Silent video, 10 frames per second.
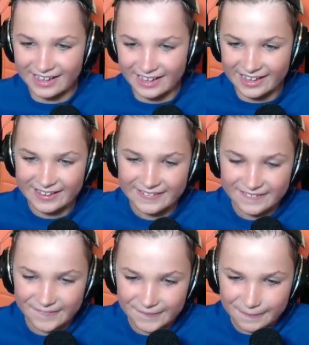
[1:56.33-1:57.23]
This
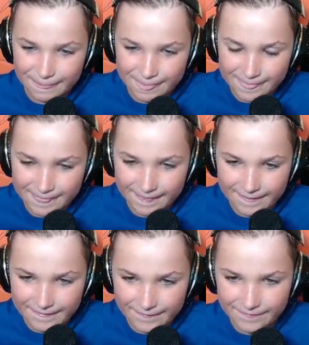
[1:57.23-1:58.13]
is
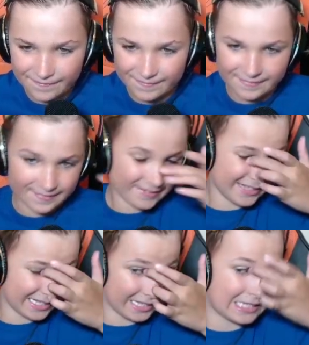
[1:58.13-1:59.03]
fan zone.
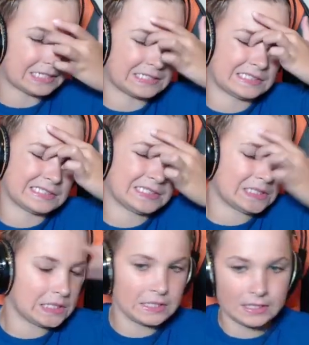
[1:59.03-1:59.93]

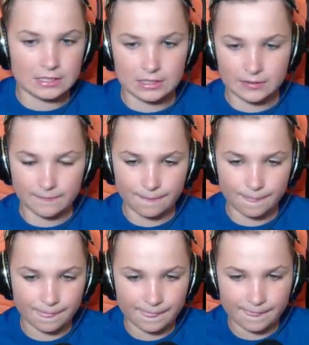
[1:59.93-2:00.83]
Protect